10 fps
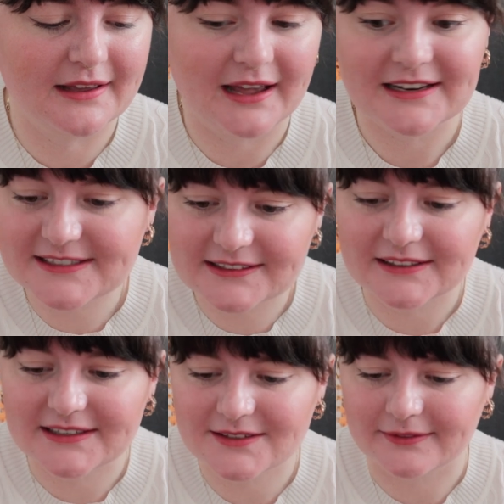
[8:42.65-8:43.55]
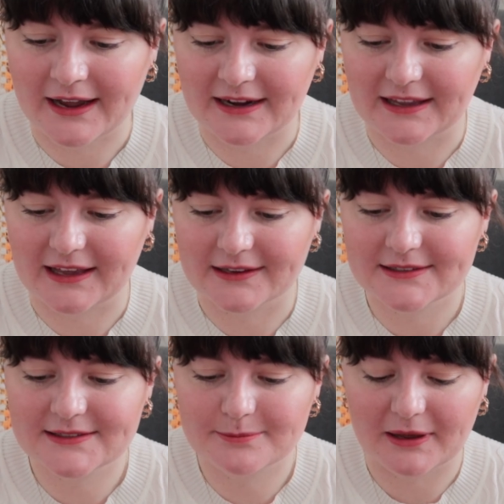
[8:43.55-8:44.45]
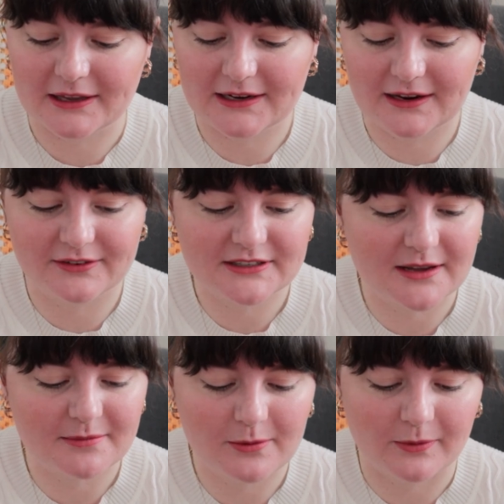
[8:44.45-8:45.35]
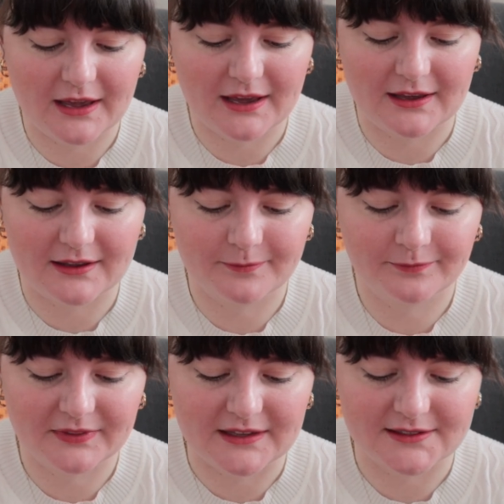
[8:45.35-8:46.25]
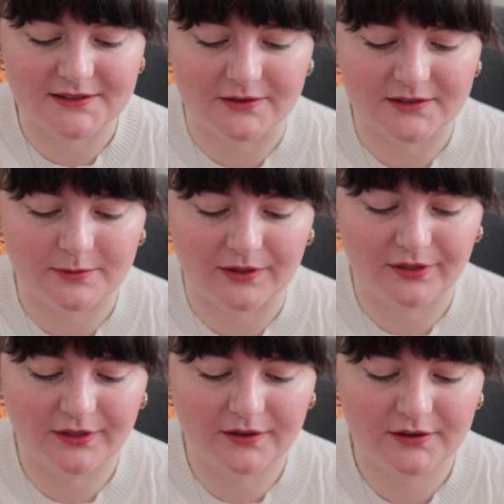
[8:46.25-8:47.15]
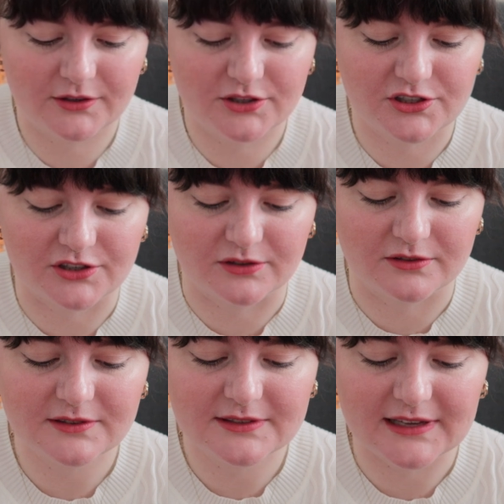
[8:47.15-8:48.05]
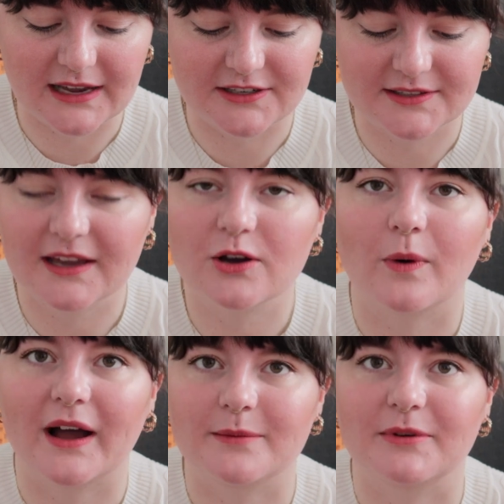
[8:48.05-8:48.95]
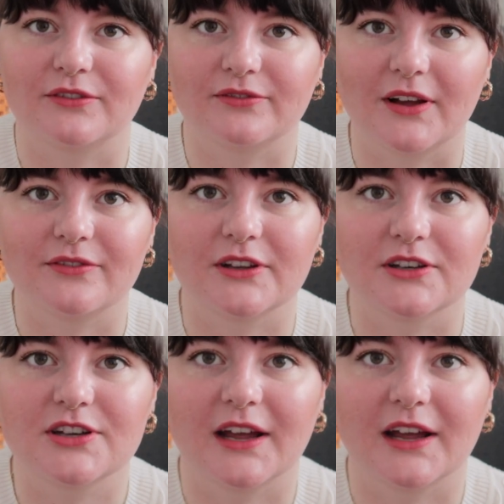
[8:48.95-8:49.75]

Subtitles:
And it still is fine, I guess. But every time I wear these socks with shoes, I just get quite a bit of fluffage.